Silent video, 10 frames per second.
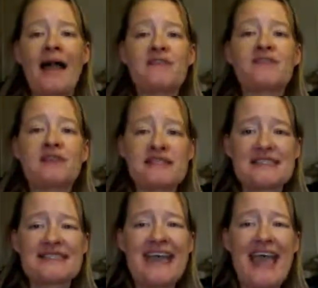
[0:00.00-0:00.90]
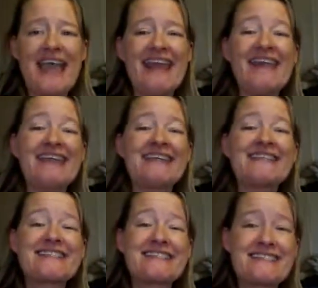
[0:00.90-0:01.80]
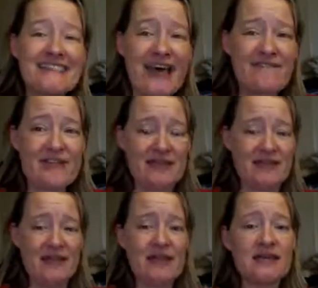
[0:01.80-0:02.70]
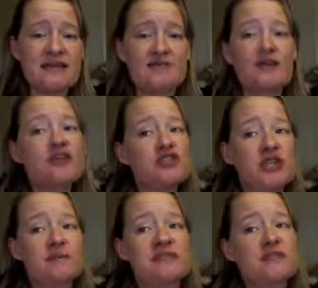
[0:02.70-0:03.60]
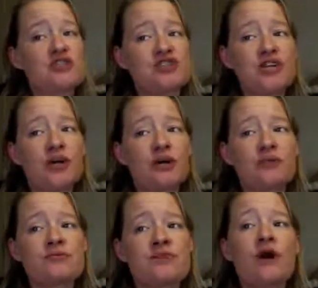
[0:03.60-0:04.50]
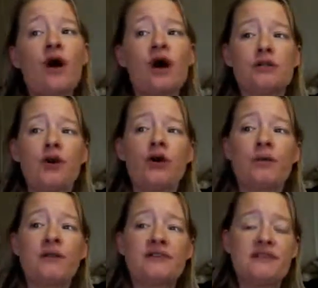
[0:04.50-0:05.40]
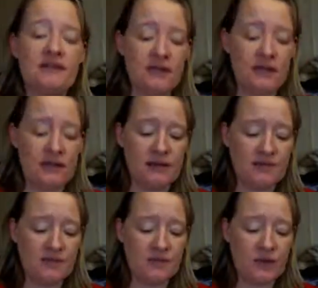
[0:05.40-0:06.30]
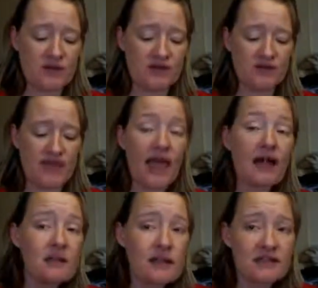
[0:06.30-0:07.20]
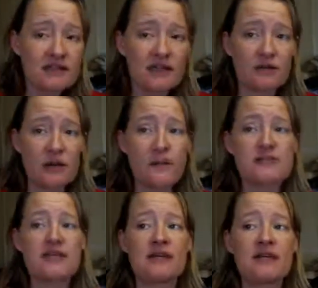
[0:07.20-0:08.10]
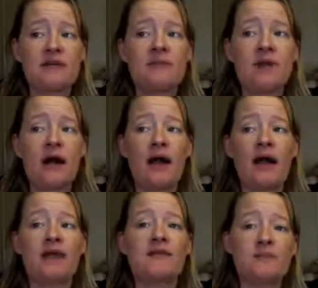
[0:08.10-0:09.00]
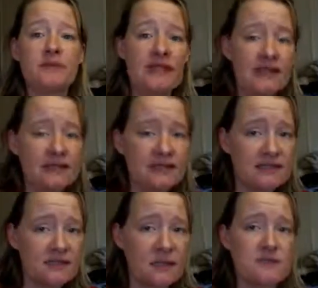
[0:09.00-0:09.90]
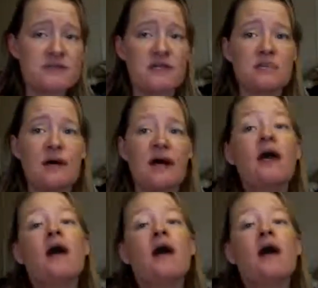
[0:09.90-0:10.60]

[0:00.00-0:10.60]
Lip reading: have listed 87 different gems and stones, along with the element that they're represented by, the planet that they're represented by,